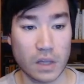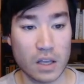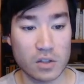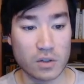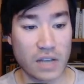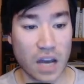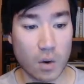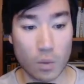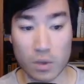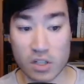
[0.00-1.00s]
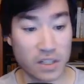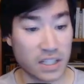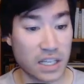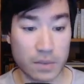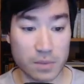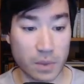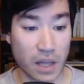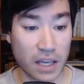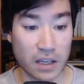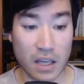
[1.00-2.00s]
So now we're just going to keep this
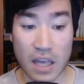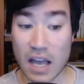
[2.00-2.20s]
playing.